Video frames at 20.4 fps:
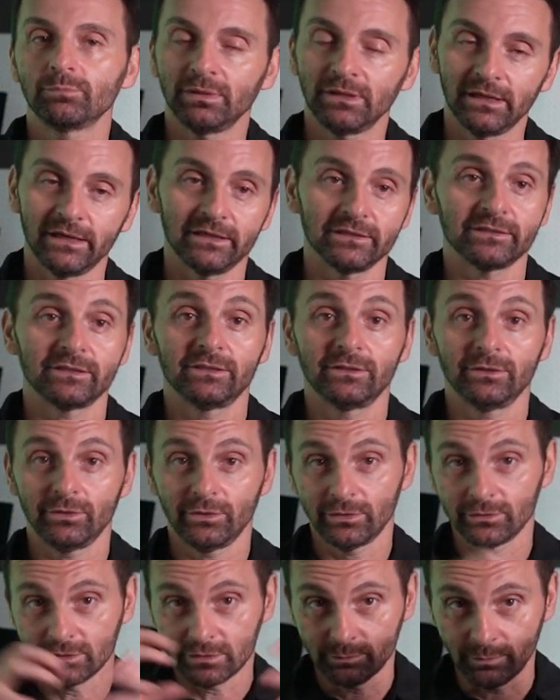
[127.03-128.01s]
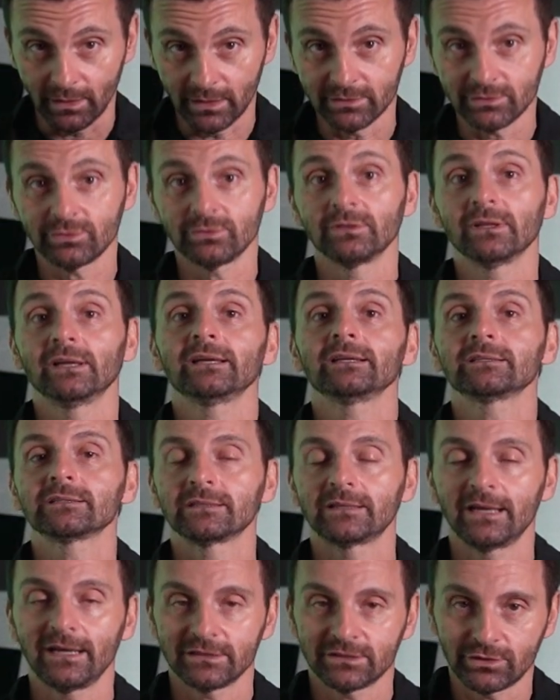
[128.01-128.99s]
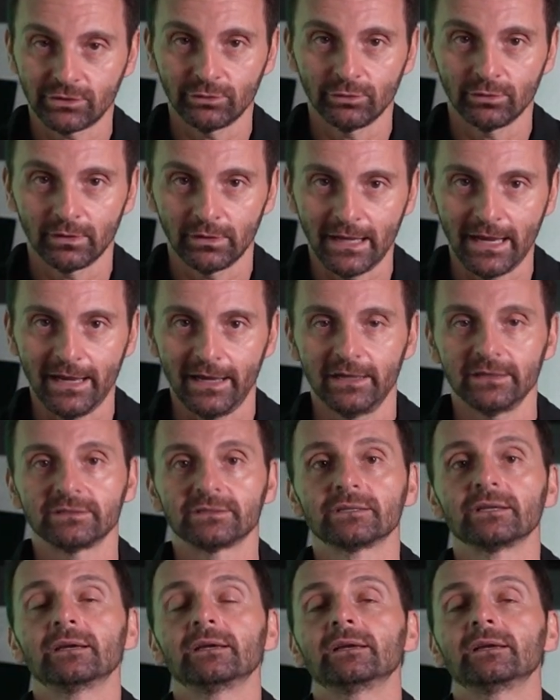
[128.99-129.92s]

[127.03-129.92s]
placed. Those sponsored links, that's Google Ads.